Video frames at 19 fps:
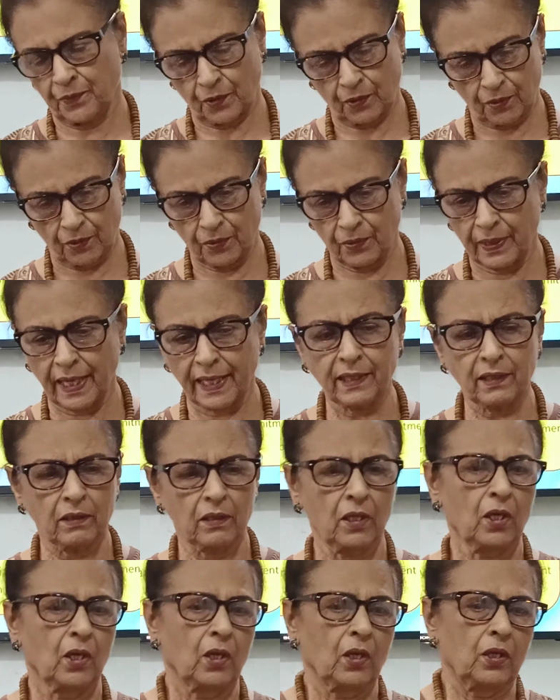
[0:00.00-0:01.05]
All right.
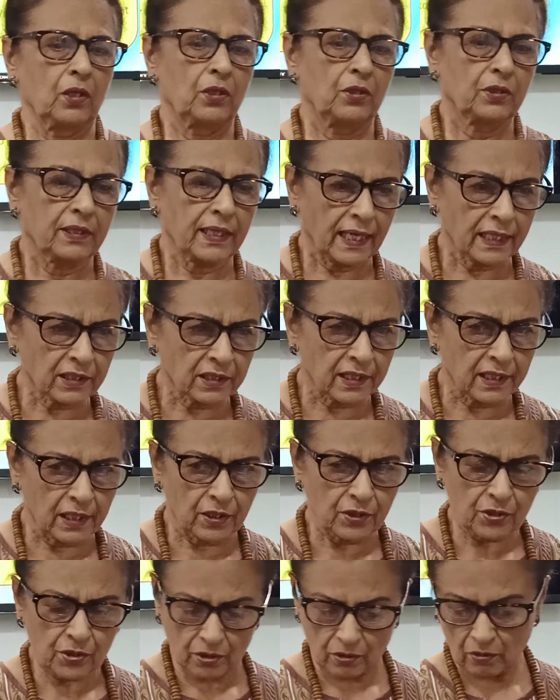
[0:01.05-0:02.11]
In that
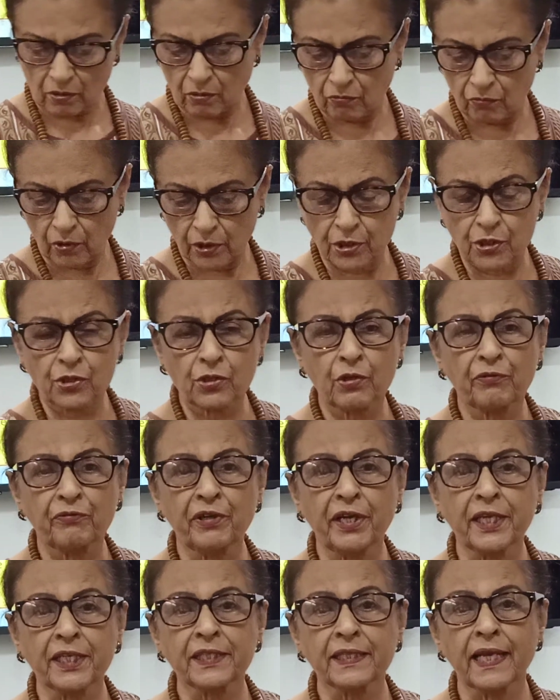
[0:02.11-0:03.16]
case, what is your
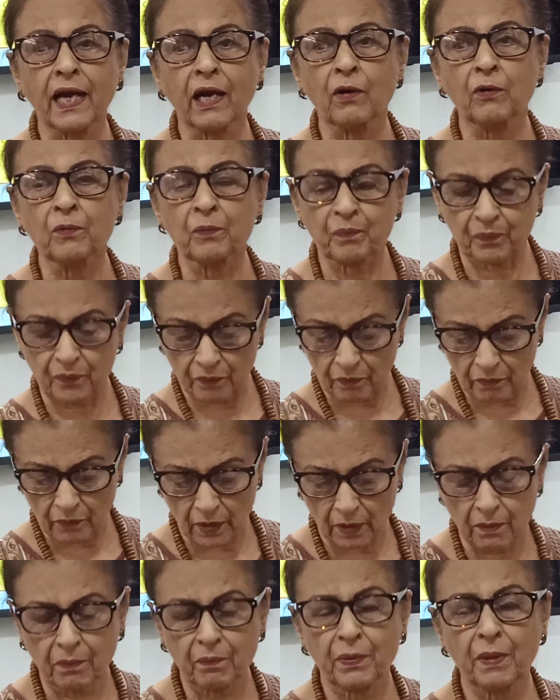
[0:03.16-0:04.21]
weight now?
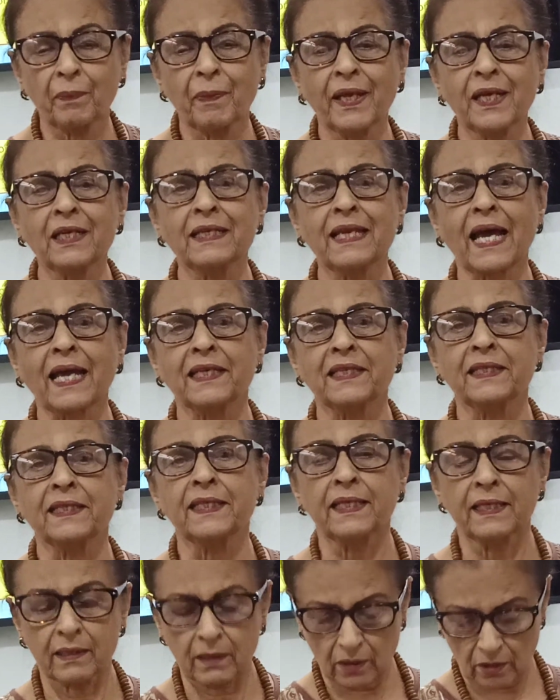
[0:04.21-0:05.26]
Prepare a diary
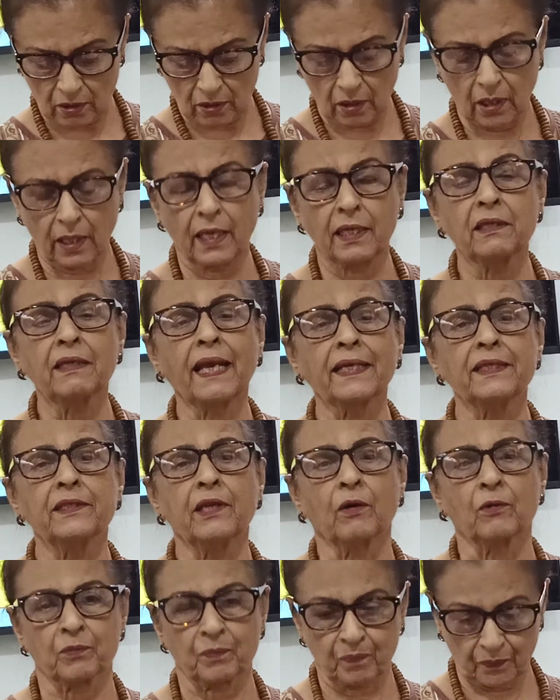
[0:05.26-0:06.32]
and write
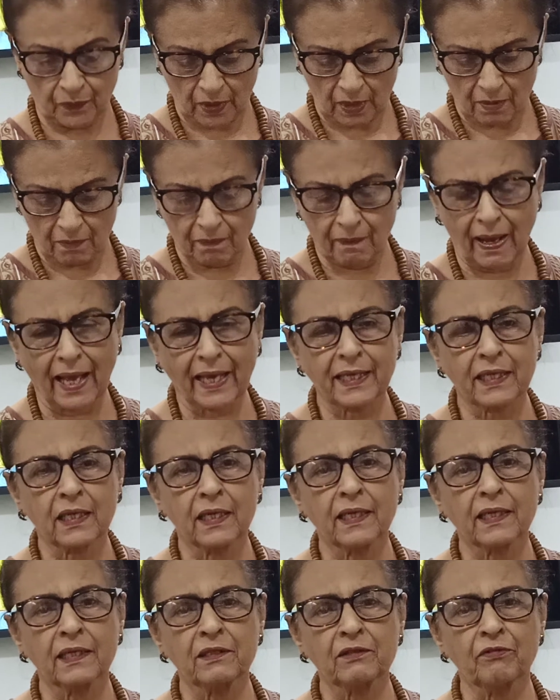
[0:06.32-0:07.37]
down. My
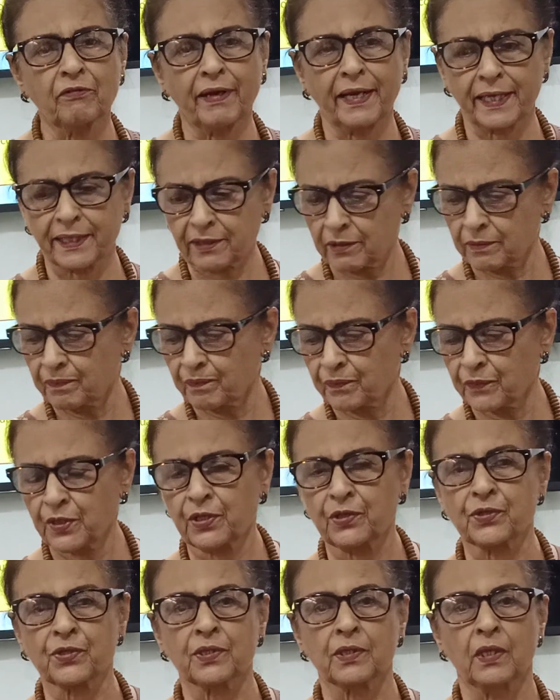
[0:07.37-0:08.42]
current weight
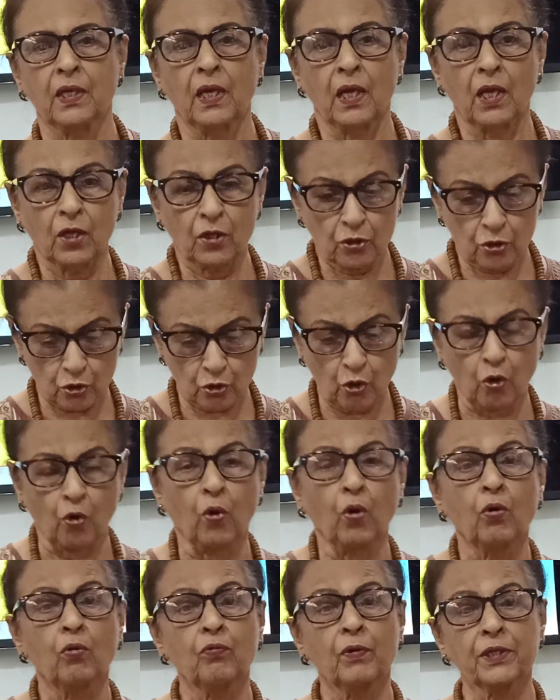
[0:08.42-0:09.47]
this. So,
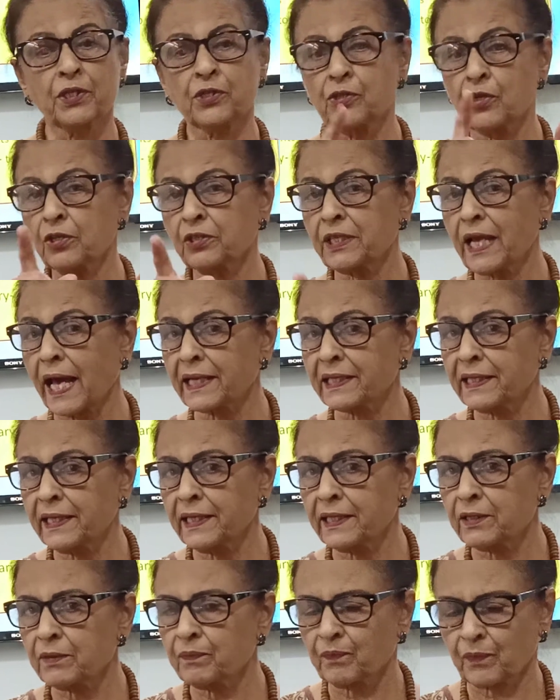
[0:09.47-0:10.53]
what is your
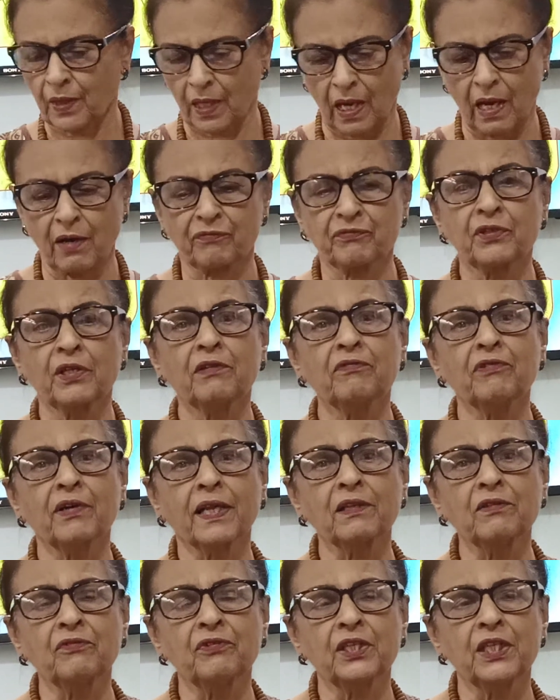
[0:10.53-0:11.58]
target after
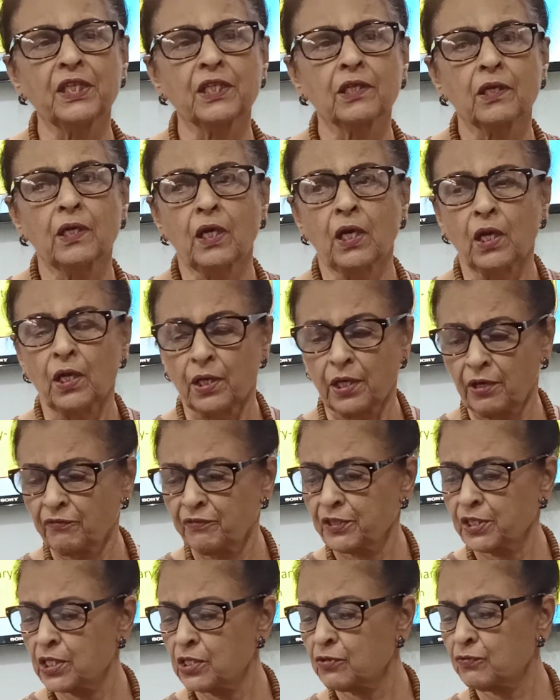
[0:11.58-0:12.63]
1 week? If
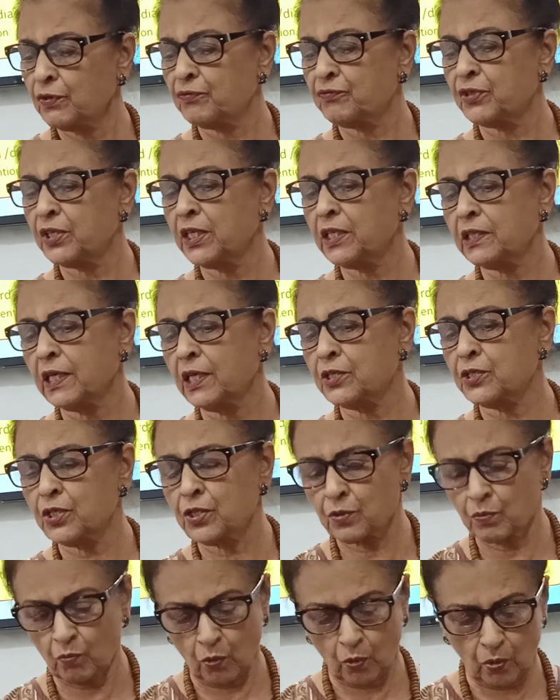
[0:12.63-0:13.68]
it is 15 kgs
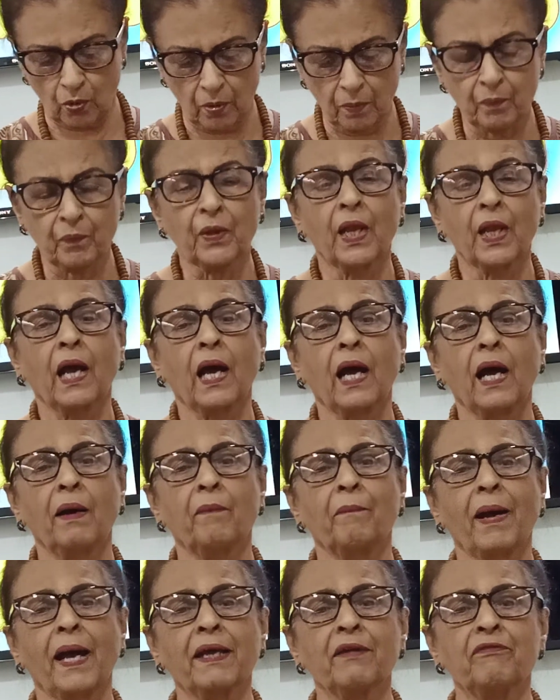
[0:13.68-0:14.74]
more,
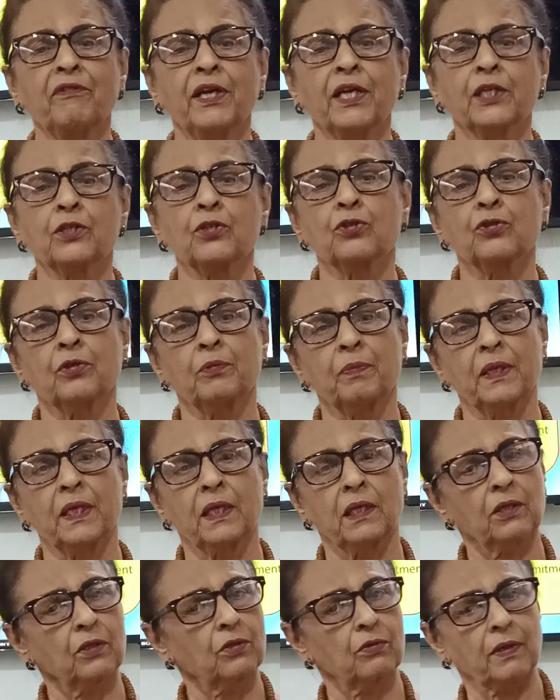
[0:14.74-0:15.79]
my weight should
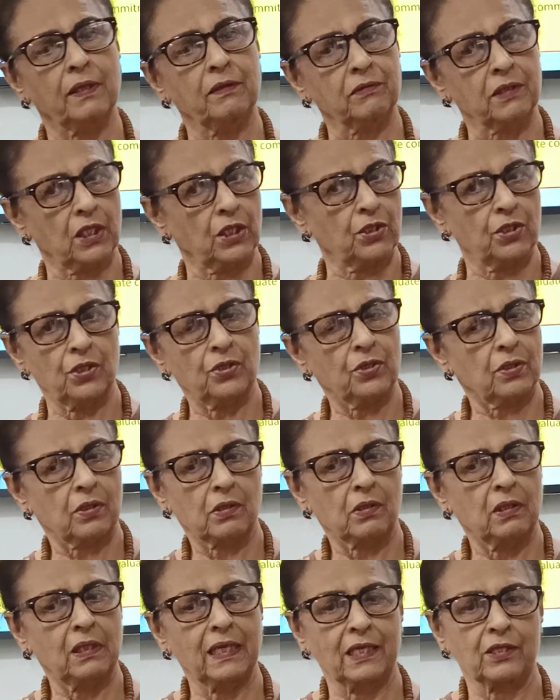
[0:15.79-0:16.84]
be 12 kgs
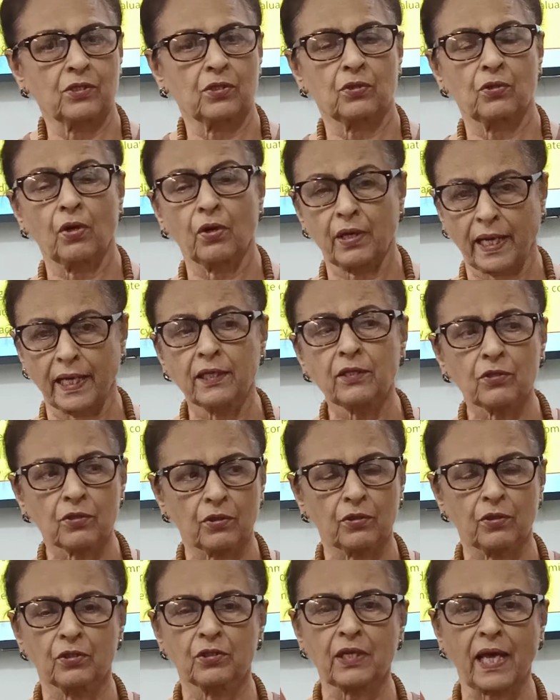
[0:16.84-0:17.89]
less. Alright, so
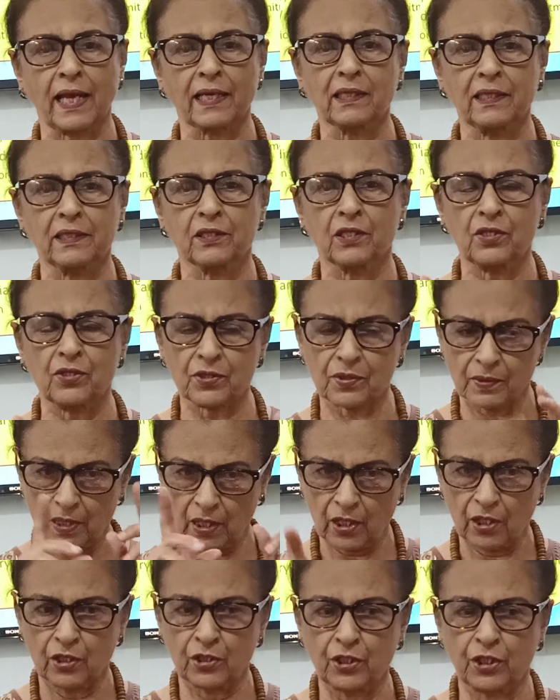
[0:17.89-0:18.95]
your target is
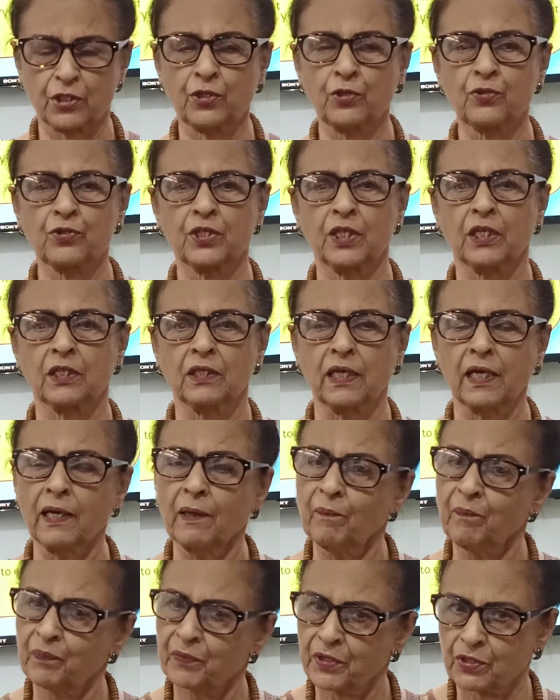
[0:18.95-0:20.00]
reducing the
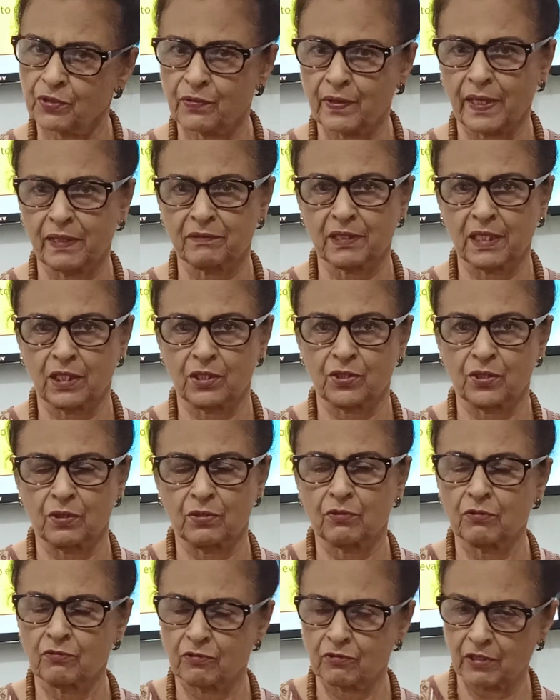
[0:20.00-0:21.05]
12 kg,
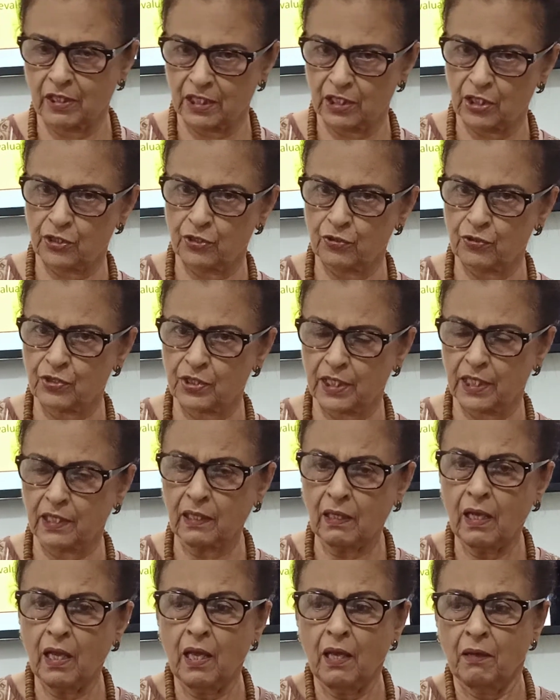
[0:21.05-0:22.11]
reducing
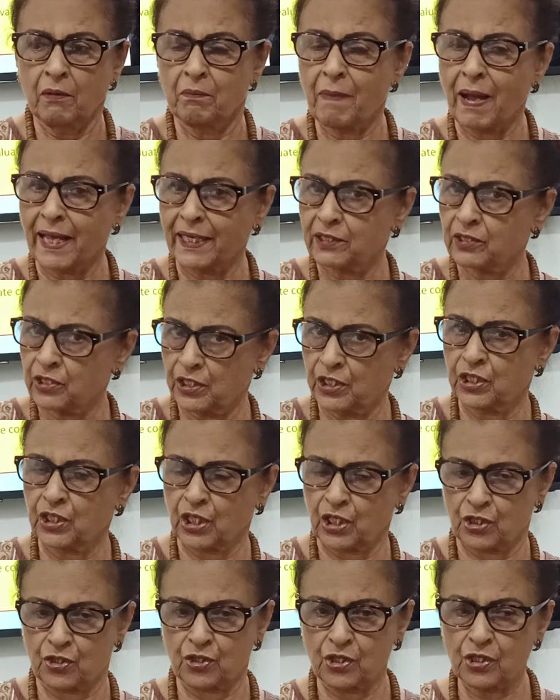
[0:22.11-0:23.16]
by 3
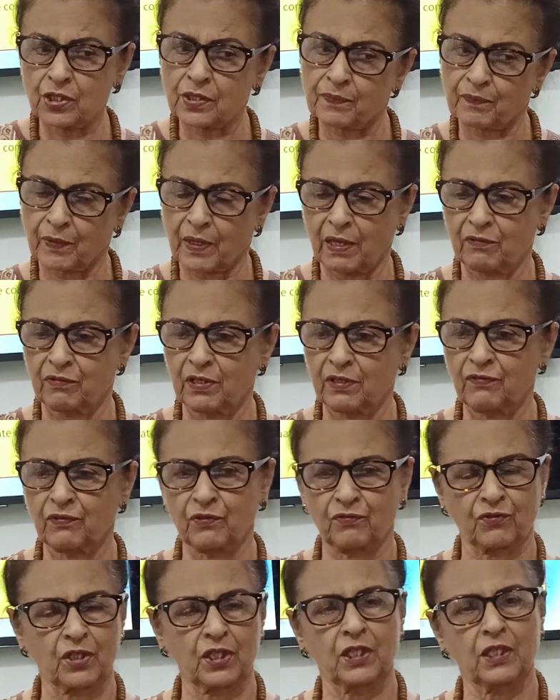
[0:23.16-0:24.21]
kgs every
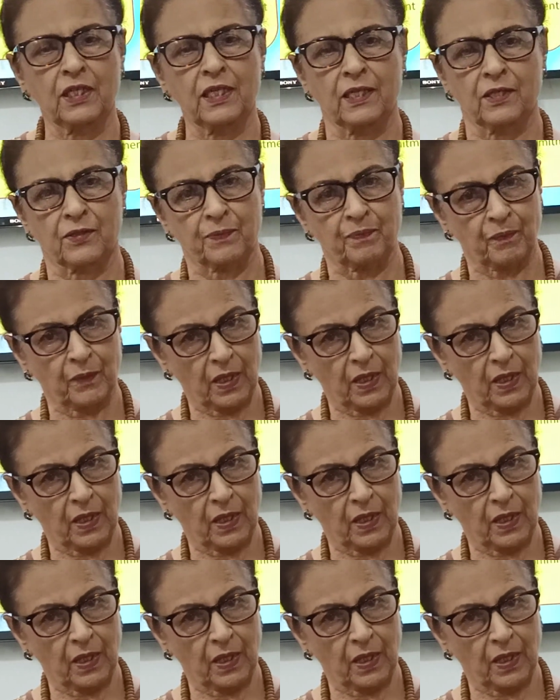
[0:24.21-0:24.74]
15 days.